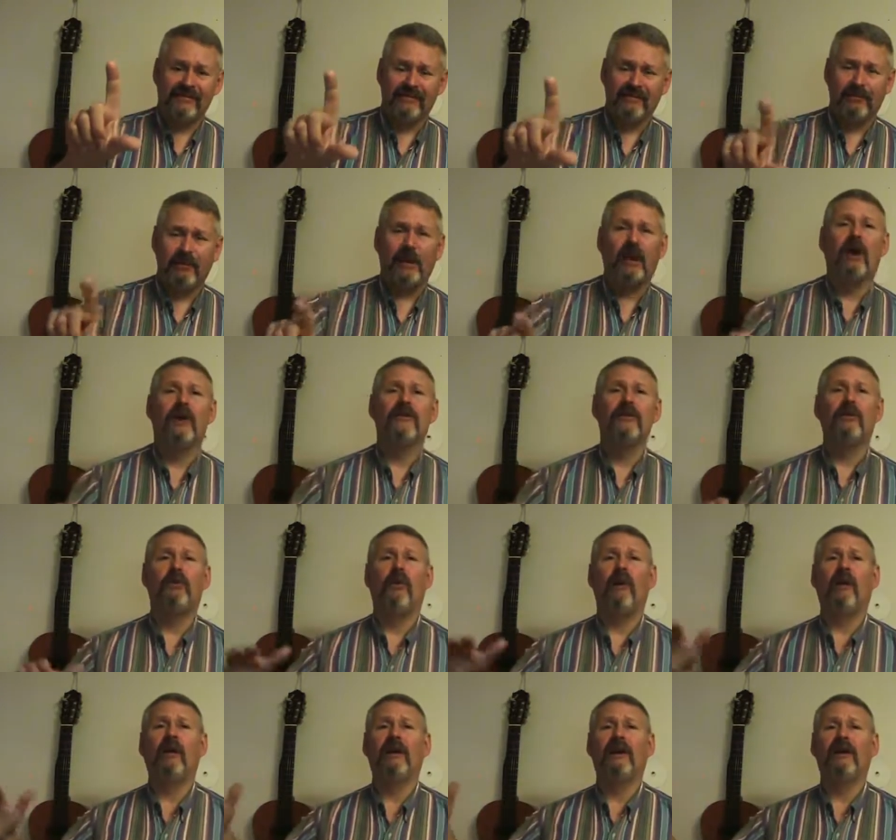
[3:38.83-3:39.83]
Because you
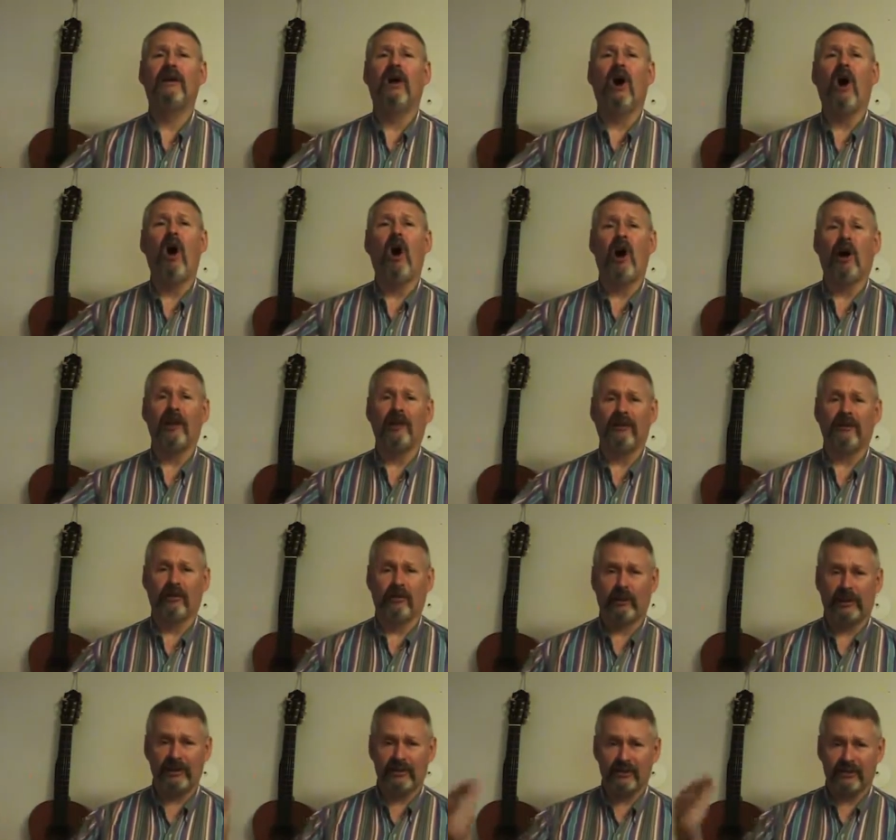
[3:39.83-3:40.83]
are a God
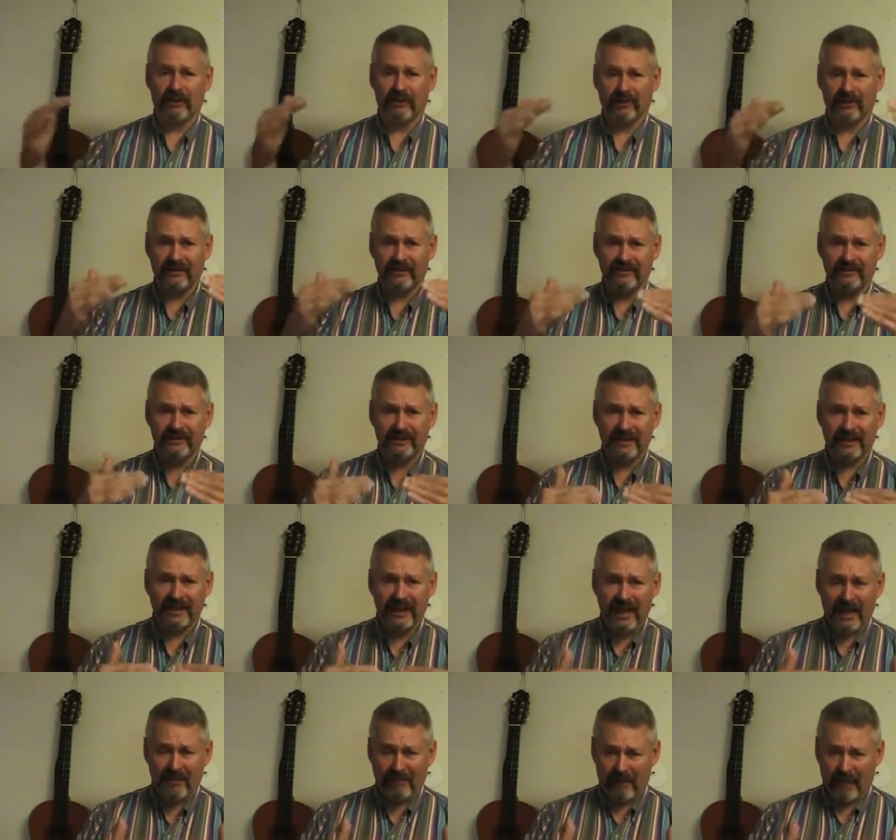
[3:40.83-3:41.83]
creature,
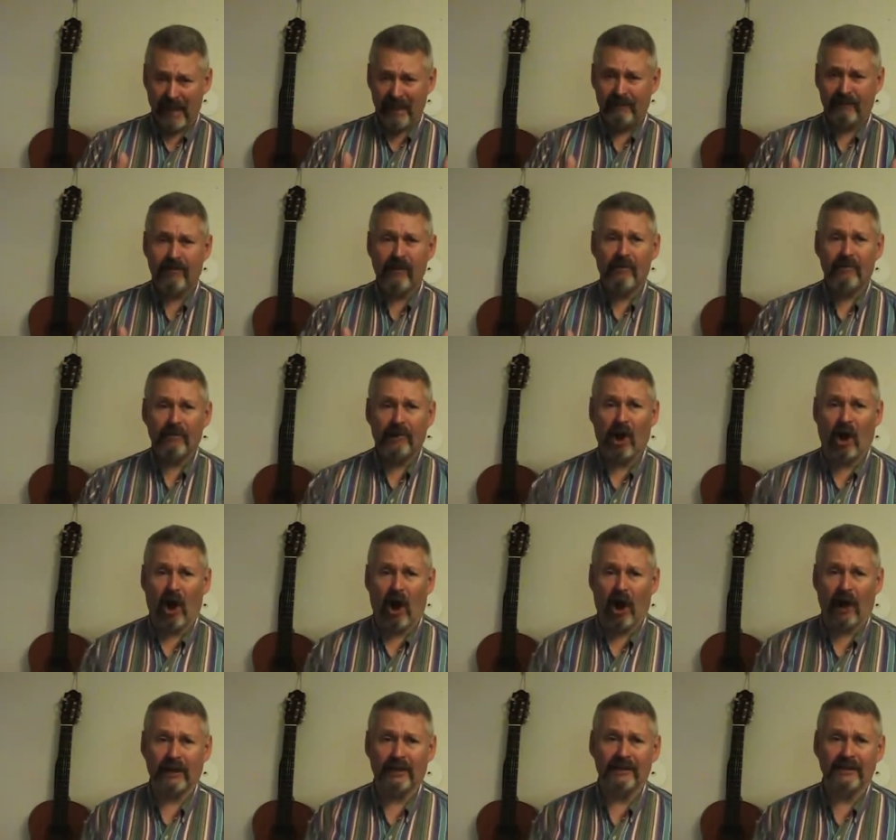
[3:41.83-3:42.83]
made from
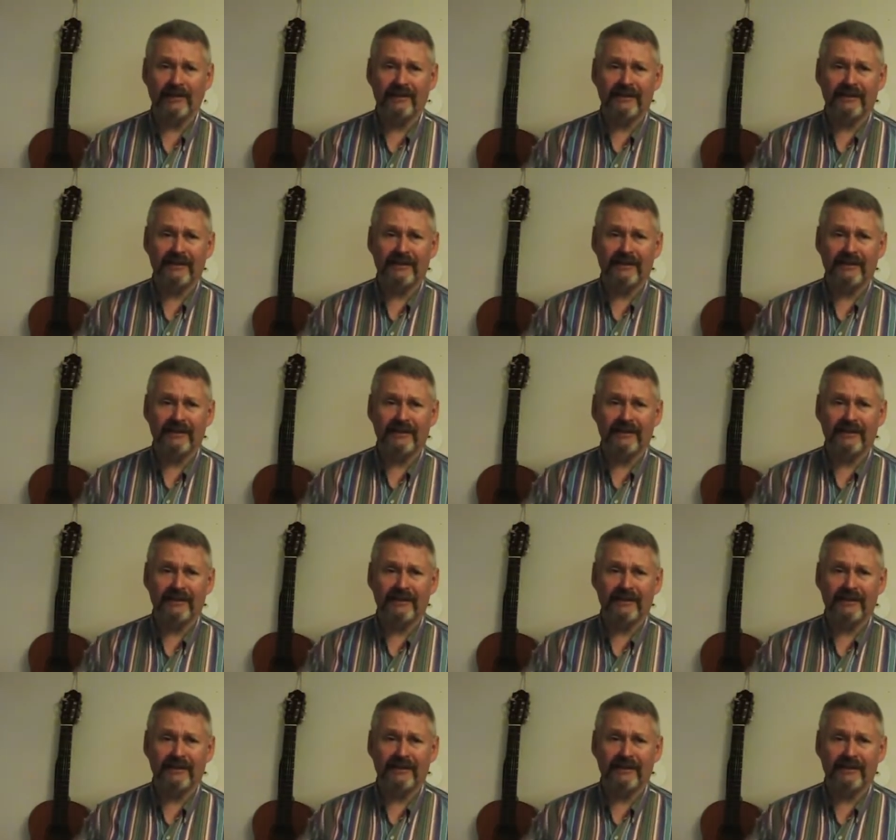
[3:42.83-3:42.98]
God,